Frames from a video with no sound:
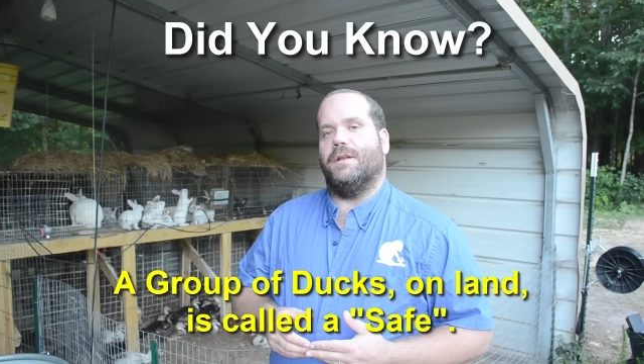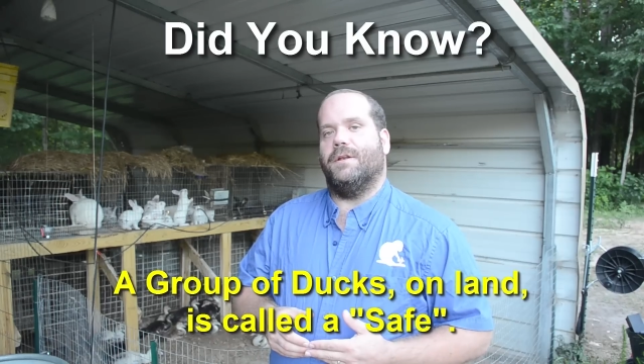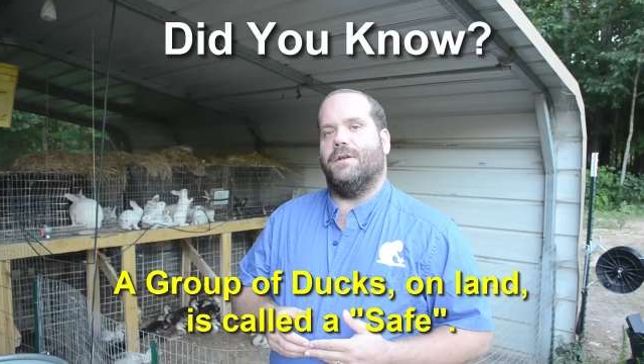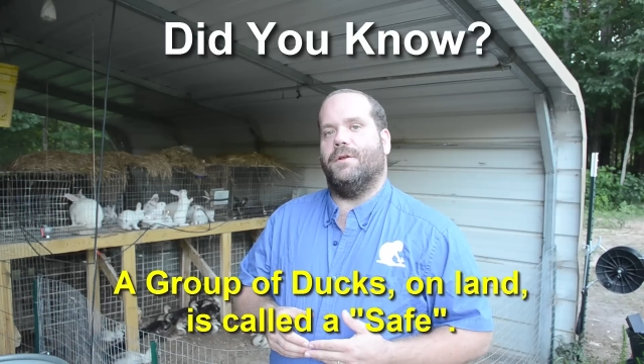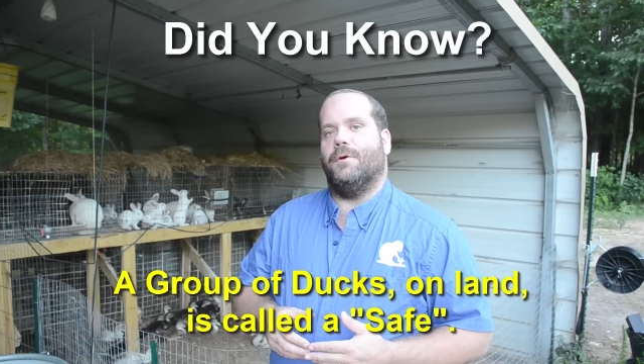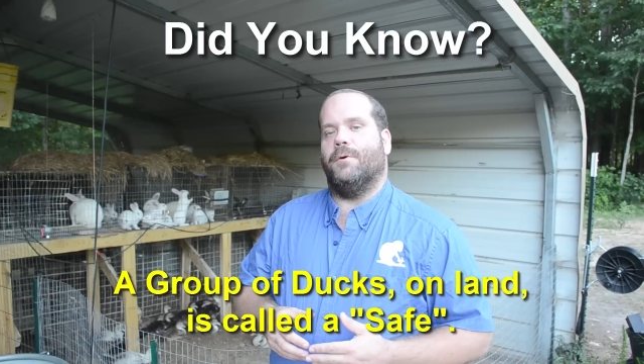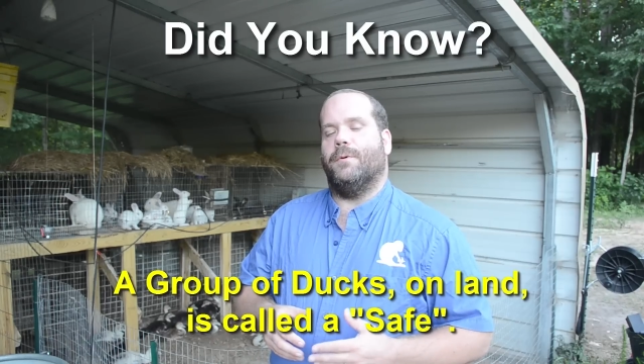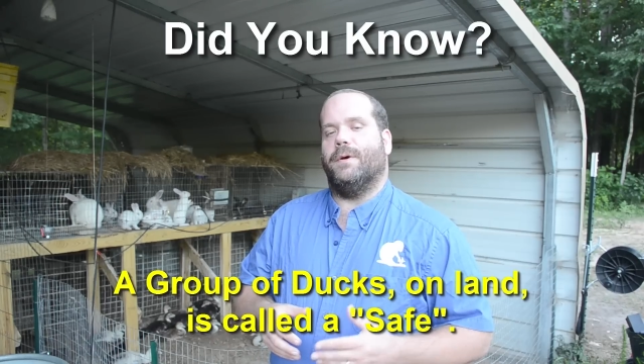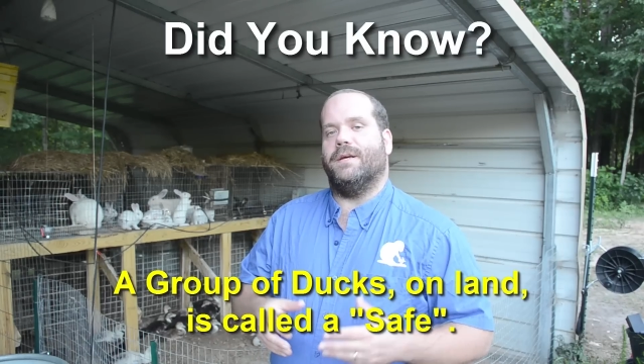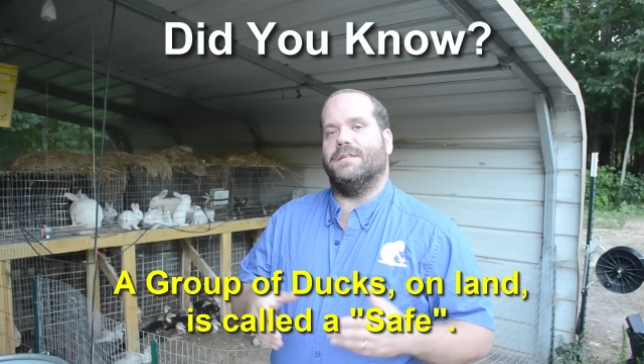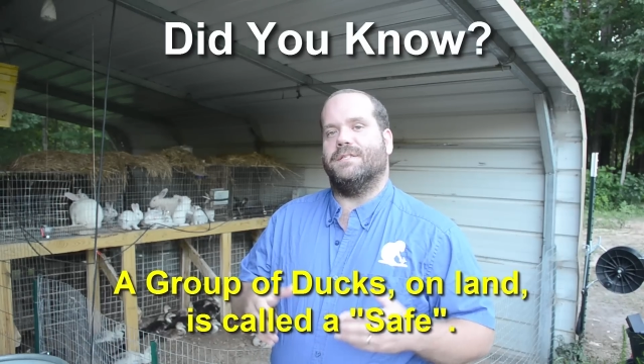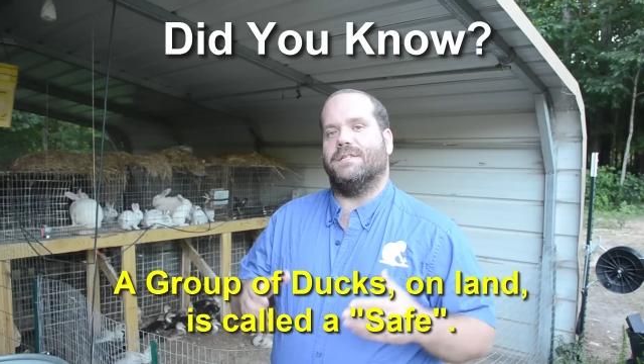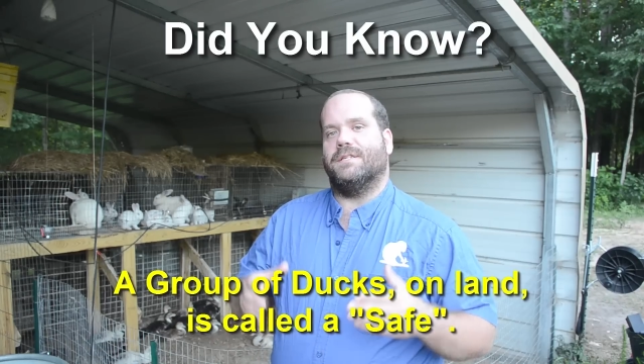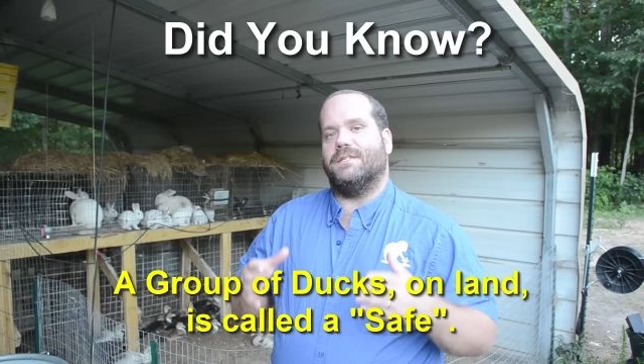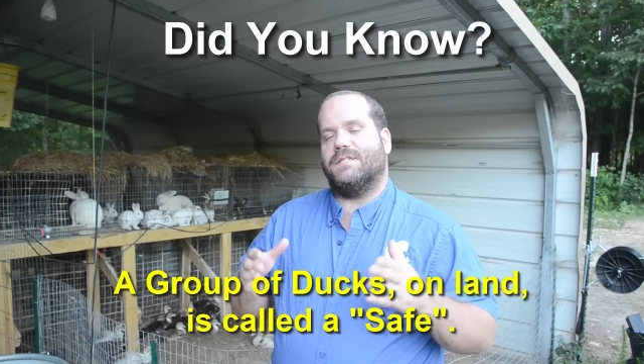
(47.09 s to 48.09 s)
to do
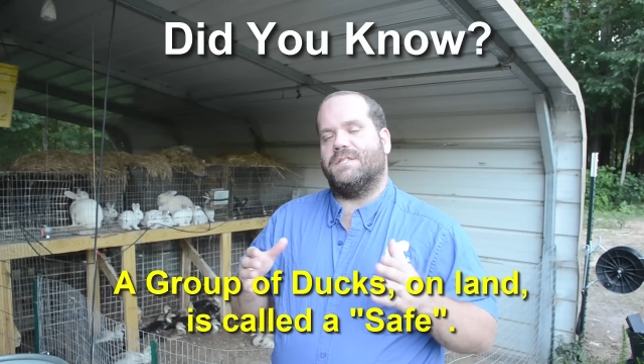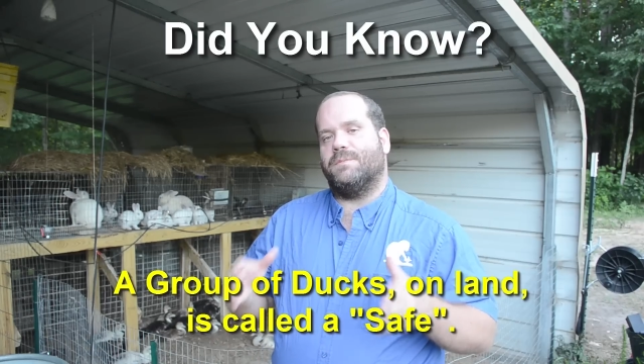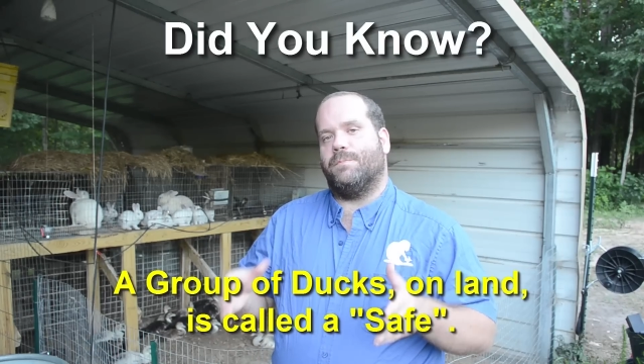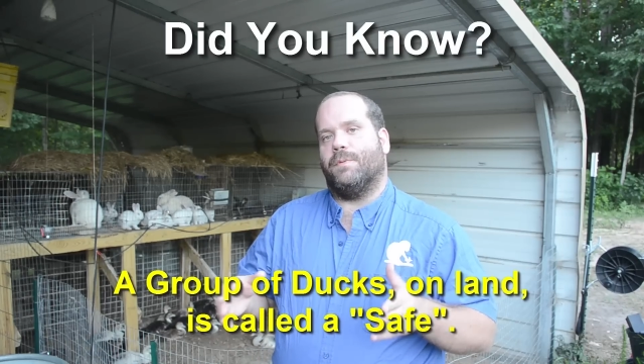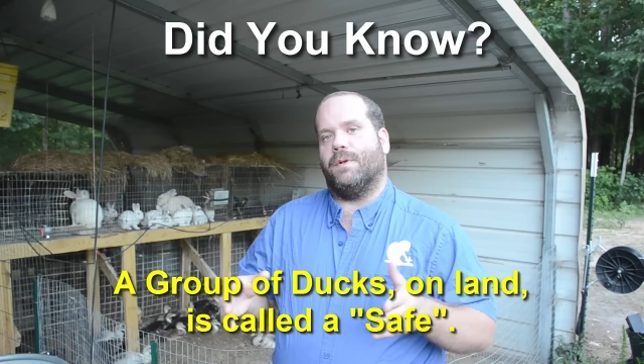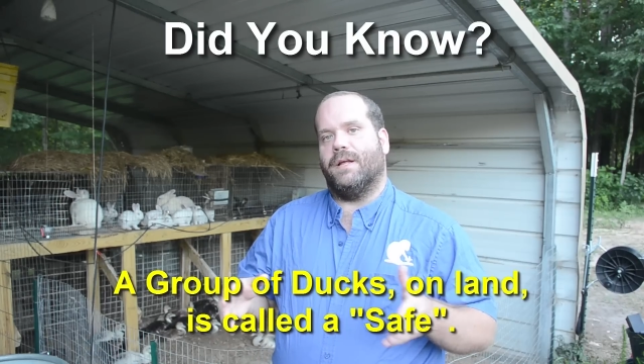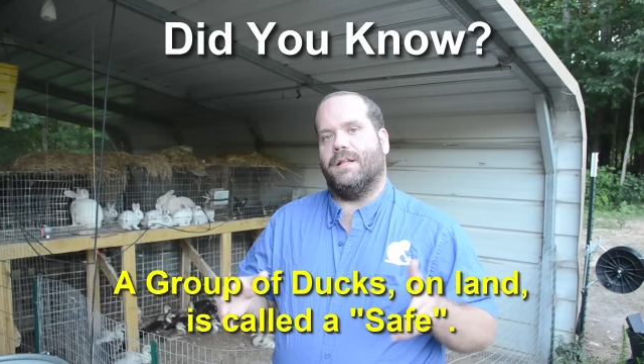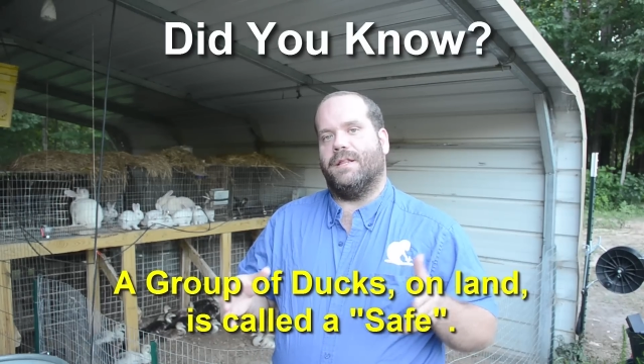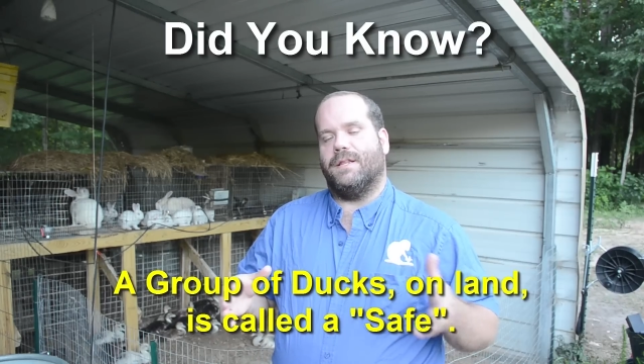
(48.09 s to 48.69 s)
is split